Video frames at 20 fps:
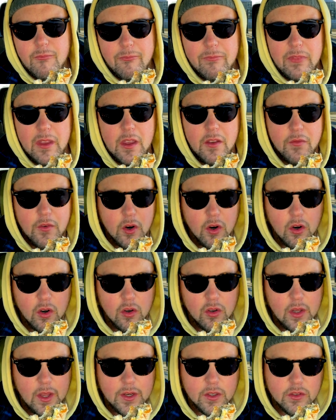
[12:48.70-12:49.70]
if you're
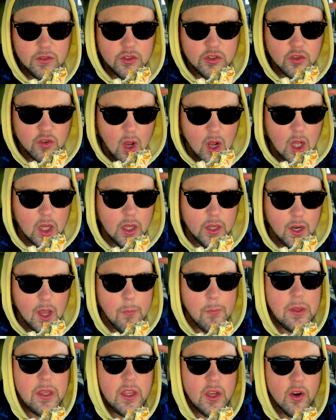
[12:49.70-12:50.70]
like struggling up
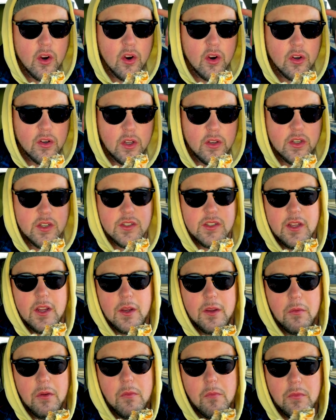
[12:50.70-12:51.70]
here to just like
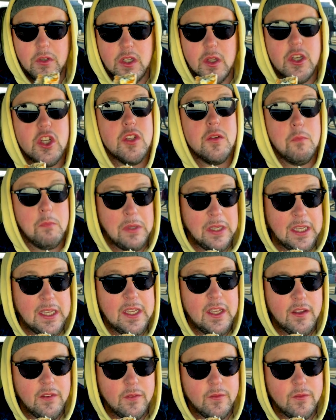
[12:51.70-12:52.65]
to just be.